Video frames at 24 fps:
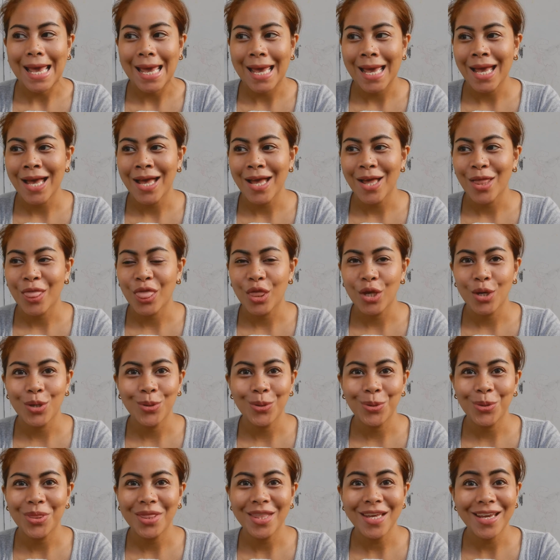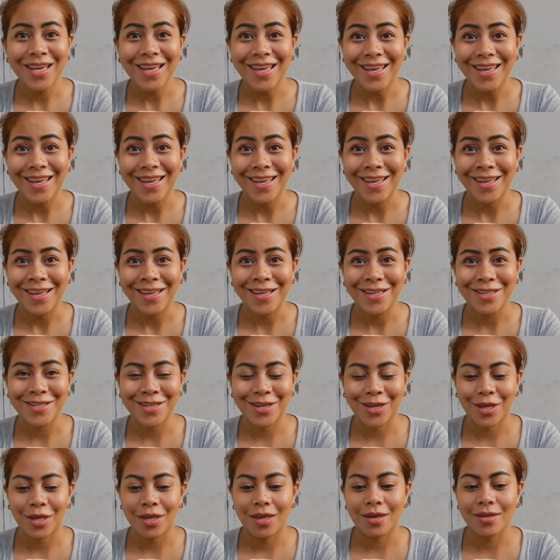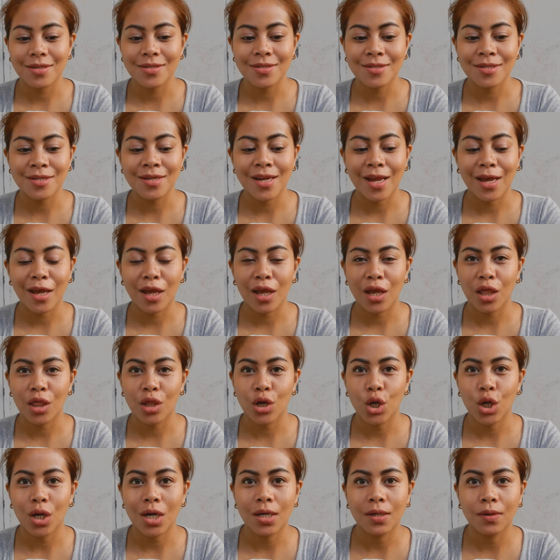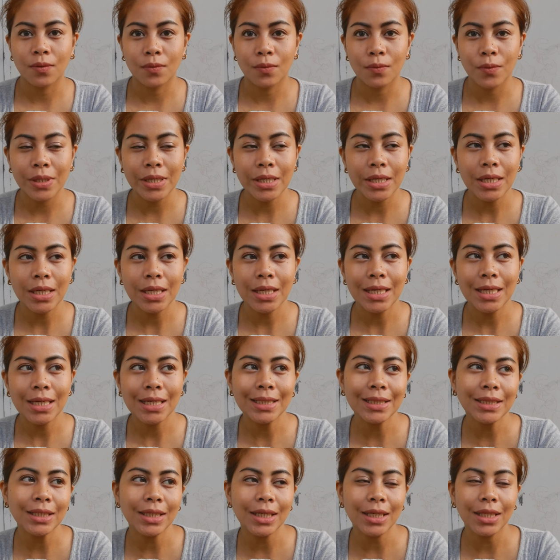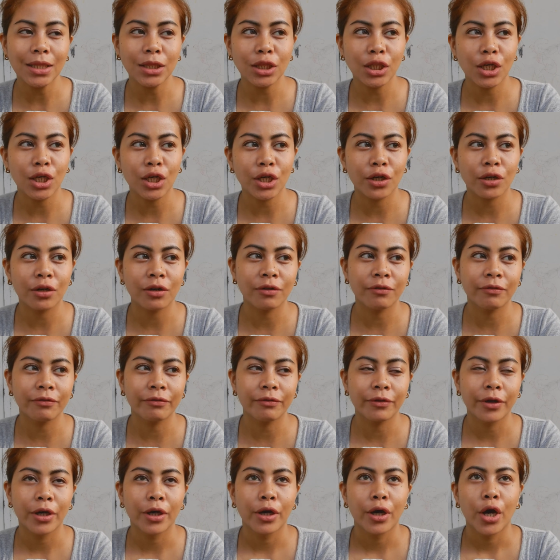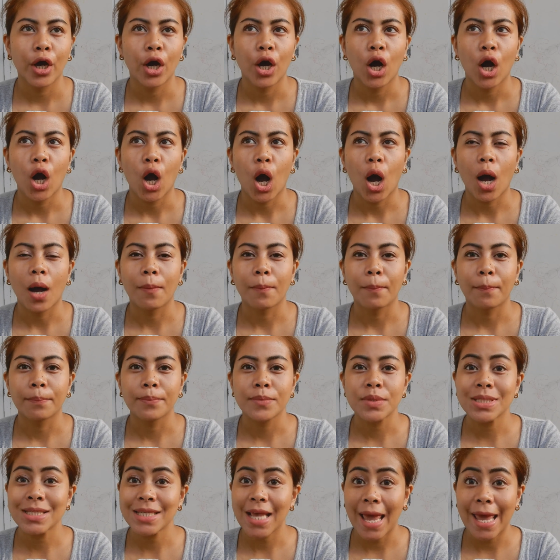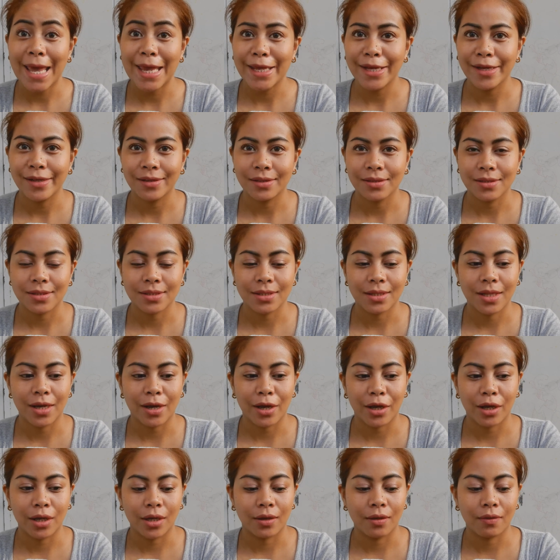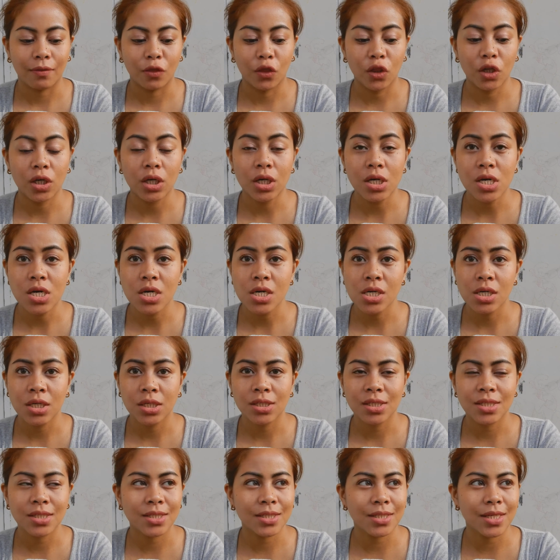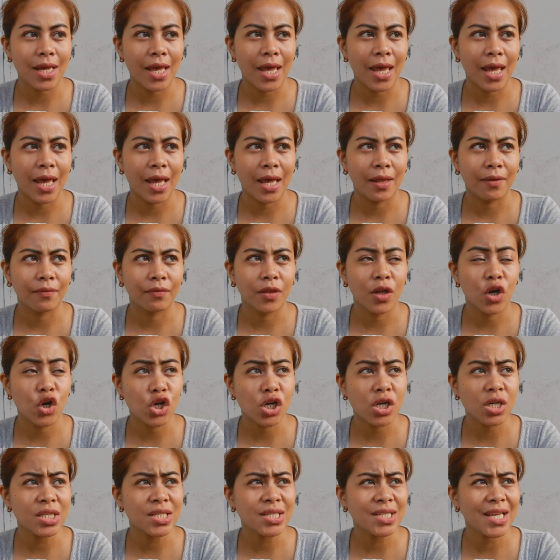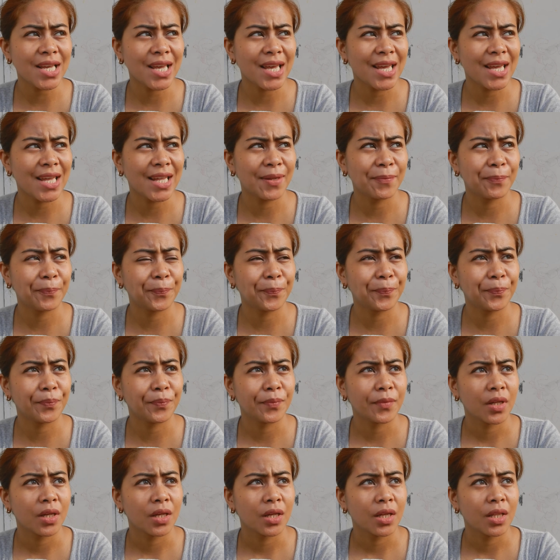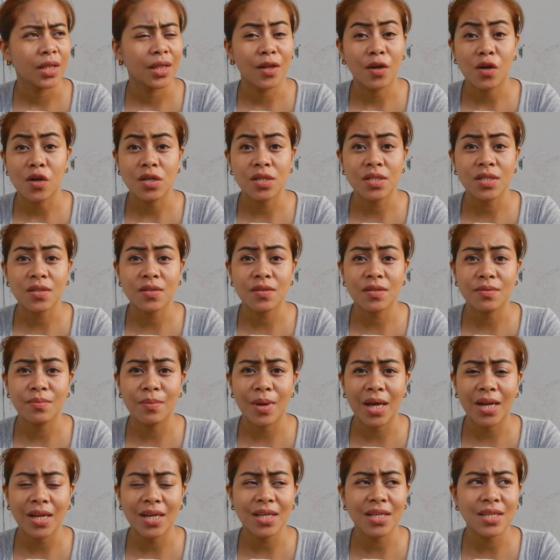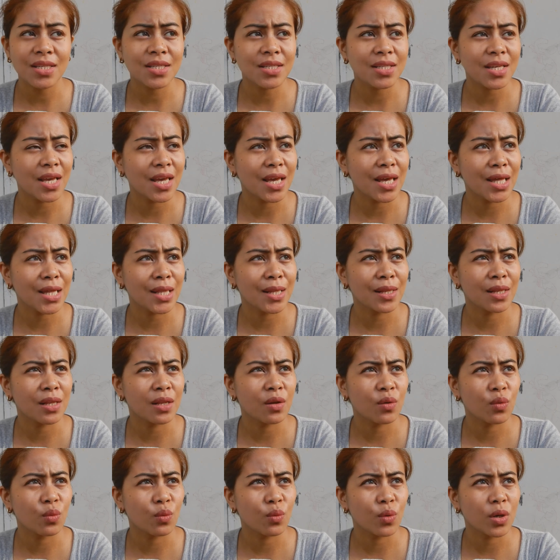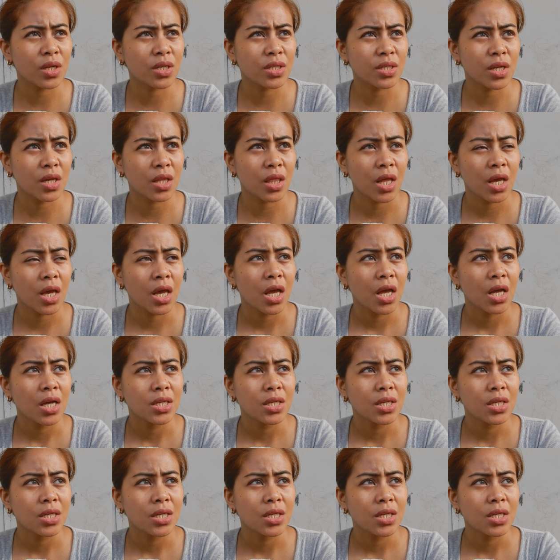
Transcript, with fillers: and the good thing is that yesterday there are really a lot of um, sales like NARS and NARS and NARS Cosmetics and what is that?